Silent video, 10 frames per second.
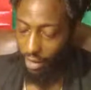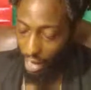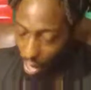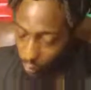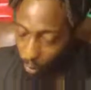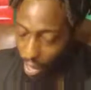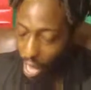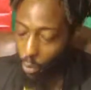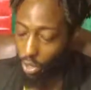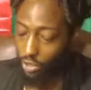Every
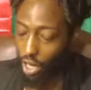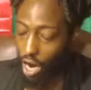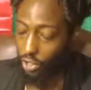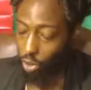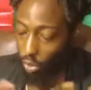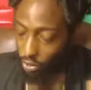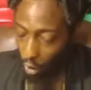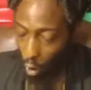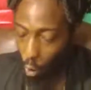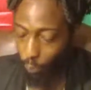man will turn to his
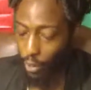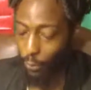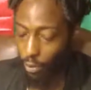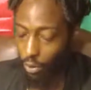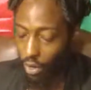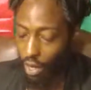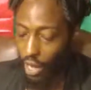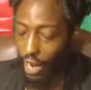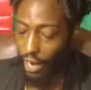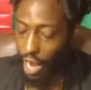own people,
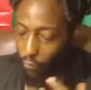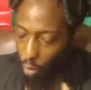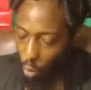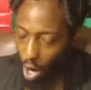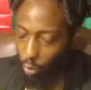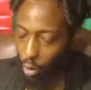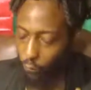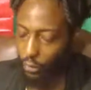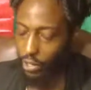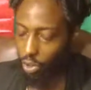and everyone
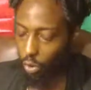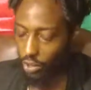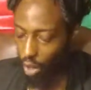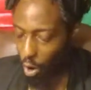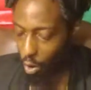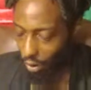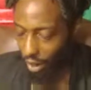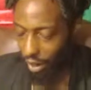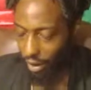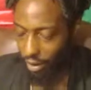will flee to his own
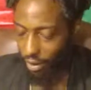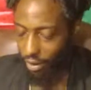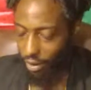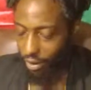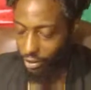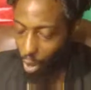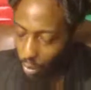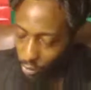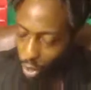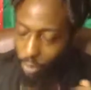land. So
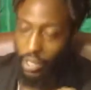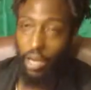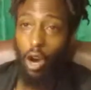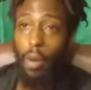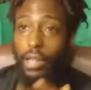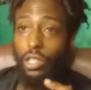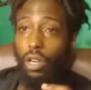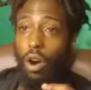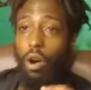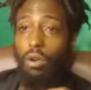when Trump say, go back to
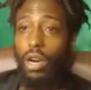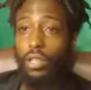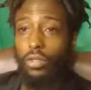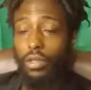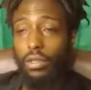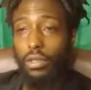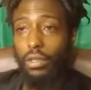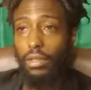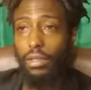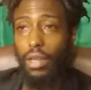your own country,
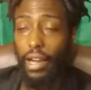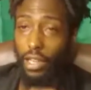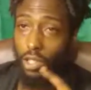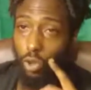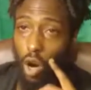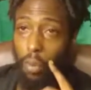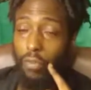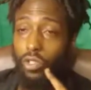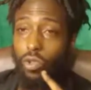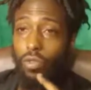ain't that a trumpet
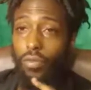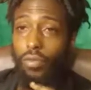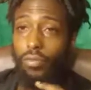for truth?